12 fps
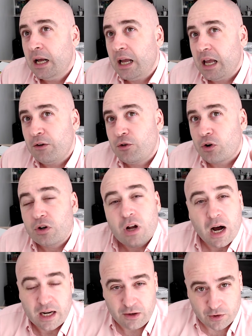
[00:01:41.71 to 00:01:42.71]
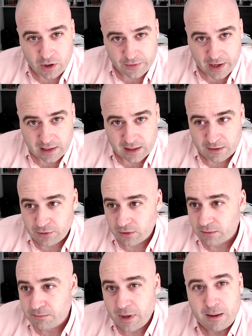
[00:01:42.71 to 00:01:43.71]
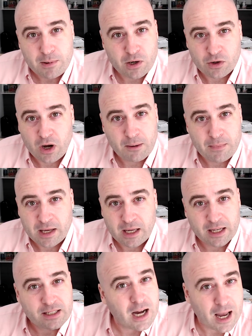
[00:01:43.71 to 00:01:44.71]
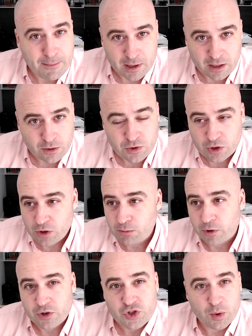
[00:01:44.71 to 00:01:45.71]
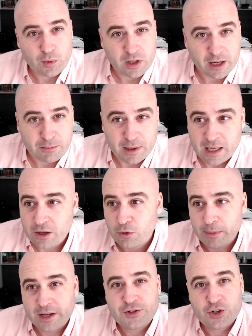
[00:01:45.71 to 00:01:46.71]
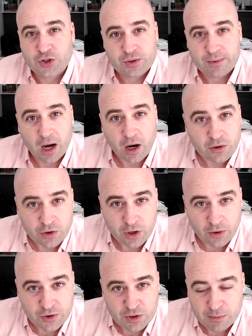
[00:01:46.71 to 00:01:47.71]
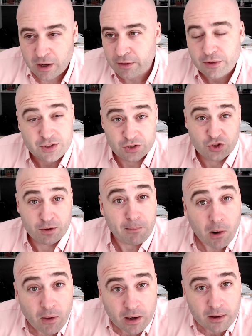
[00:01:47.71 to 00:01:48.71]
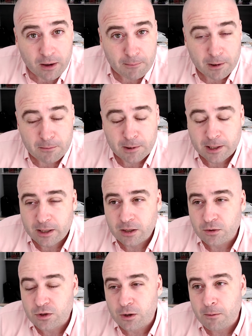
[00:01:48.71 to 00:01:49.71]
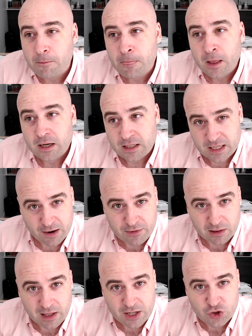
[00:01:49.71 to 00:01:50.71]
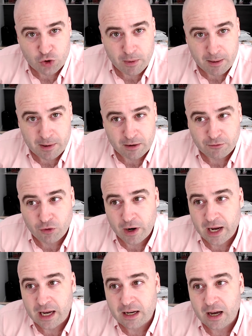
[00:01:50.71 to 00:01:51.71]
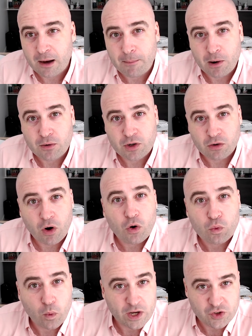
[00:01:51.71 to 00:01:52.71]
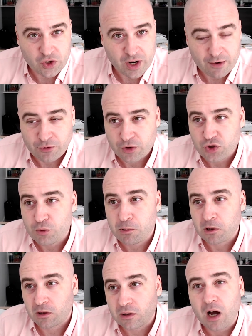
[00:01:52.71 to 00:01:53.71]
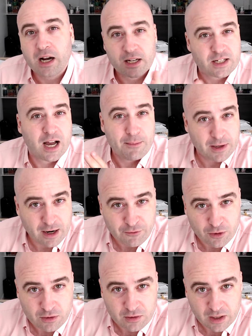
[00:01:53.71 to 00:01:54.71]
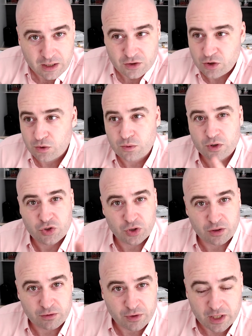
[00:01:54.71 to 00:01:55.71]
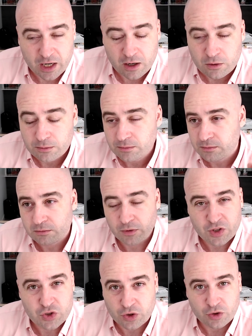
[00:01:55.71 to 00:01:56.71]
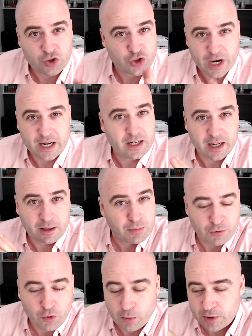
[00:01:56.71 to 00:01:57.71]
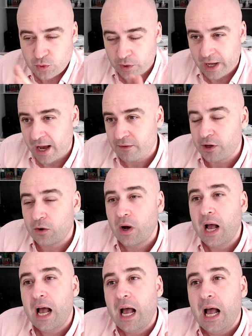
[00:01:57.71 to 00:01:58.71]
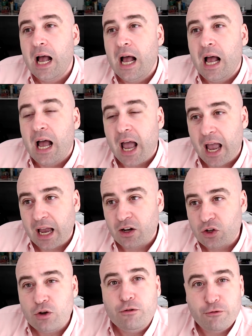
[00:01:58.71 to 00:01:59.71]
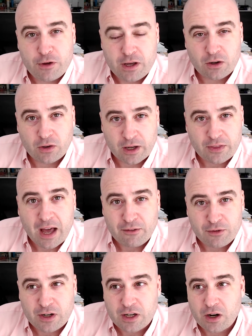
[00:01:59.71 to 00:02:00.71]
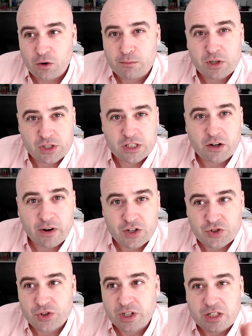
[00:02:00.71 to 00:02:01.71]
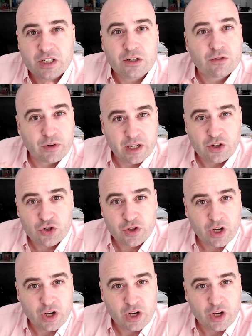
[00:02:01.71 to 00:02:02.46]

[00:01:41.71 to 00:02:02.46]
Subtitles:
If you're not even on that level, maybe you're not making a dime out of YouTube, or you're someone like me who makes just $100 a month. It's a symbolic amount of money out of YouTube. Nevertheless, you may be afraid about your own wasted efforts. You put a lot of time and effort into a certain video, research, editing, performance, what have you, and you feel like that video mysteriously didn't reach the